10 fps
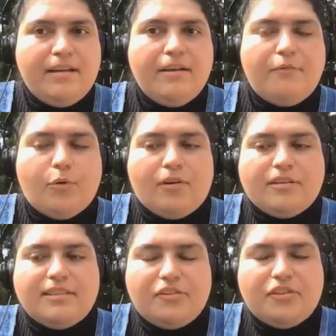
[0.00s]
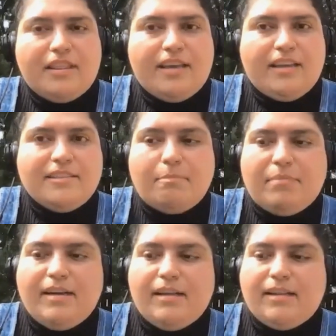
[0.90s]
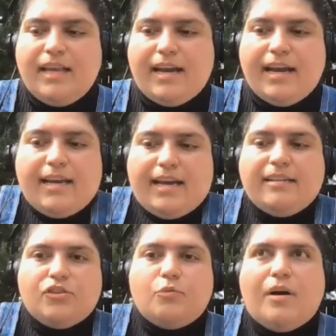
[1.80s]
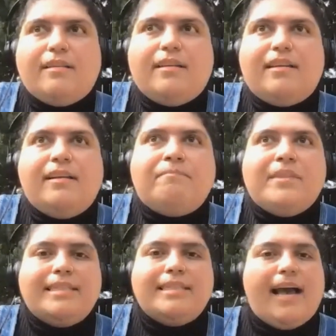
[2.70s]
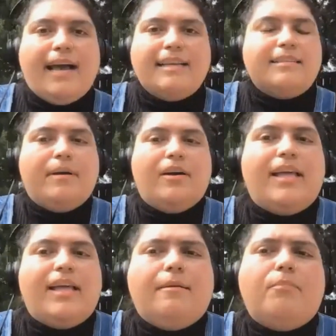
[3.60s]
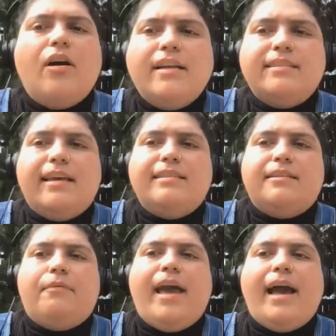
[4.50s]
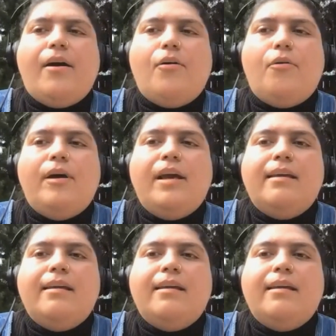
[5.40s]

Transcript: for such things. But yeah, I kind of just wanted to ask about like the process of how.